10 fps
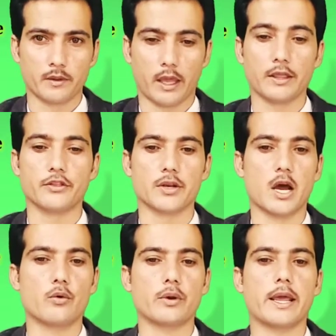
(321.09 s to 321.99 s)
and the
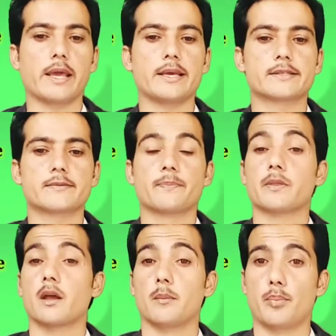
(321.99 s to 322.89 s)
noun
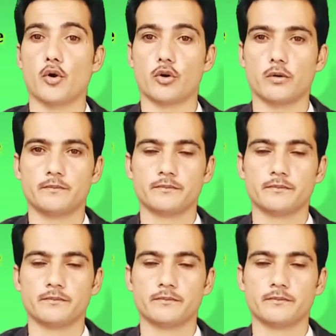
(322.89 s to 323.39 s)
is a book,